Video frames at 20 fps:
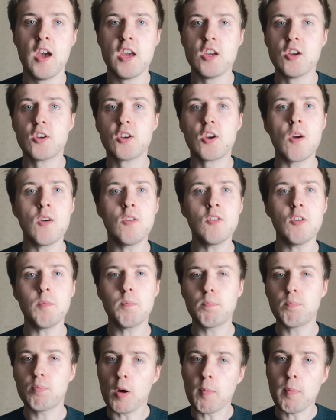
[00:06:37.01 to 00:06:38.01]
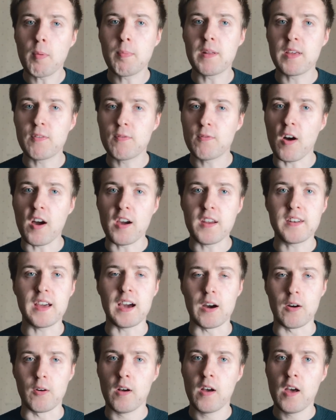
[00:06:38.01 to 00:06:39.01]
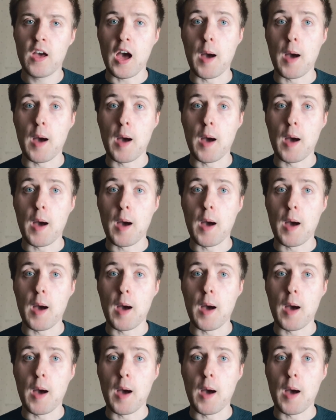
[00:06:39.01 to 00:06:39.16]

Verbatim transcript: you're going to probably find out